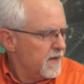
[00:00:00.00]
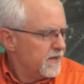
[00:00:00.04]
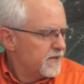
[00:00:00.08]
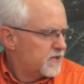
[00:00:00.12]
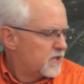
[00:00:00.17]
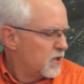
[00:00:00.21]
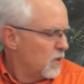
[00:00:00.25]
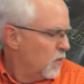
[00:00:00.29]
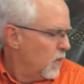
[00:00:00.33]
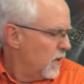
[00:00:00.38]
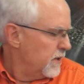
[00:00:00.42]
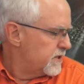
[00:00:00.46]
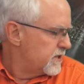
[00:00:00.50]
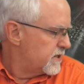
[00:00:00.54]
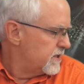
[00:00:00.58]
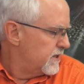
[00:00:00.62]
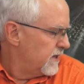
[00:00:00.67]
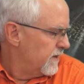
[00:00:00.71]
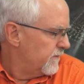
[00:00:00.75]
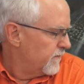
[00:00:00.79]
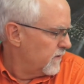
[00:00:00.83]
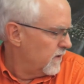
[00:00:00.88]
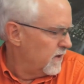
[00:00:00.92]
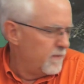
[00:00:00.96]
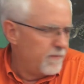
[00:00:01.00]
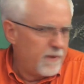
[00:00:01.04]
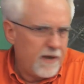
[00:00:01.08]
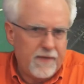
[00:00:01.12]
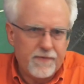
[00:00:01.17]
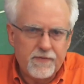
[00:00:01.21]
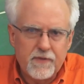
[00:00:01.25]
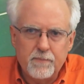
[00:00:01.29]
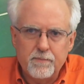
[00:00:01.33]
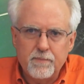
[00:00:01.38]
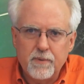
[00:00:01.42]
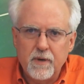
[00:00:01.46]
So what's different
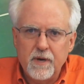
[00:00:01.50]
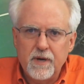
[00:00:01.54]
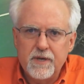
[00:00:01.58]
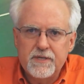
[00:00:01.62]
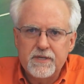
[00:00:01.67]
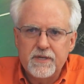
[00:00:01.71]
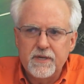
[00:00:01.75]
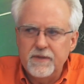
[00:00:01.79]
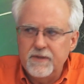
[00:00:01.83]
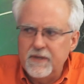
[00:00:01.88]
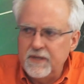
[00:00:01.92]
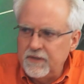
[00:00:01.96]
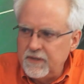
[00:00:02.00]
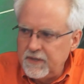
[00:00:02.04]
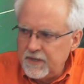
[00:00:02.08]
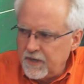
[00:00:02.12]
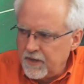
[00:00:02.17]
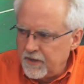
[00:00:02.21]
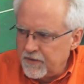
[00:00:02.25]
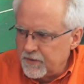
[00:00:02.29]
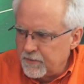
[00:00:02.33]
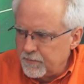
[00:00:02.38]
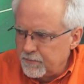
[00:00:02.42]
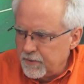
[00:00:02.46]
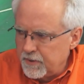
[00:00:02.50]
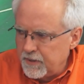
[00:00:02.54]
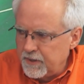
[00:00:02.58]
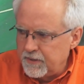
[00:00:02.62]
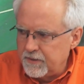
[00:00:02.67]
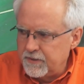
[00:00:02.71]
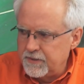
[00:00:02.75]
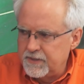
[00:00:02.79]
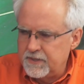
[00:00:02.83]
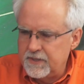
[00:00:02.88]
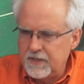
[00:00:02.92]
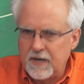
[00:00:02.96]
about the Prusa than the other
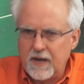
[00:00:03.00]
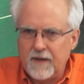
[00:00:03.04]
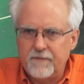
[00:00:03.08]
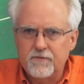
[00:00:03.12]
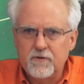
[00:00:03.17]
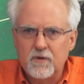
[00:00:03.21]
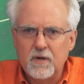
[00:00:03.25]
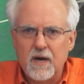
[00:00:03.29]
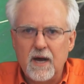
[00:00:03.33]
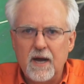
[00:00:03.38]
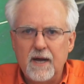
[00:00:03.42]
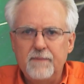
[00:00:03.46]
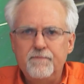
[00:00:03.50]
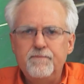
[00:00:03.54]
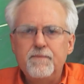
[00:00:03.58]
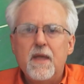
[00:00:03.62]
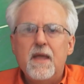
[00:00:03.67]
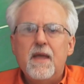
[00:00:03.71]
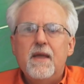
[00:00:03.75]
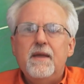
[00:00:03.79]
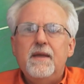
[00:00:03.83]
printers that I've tried?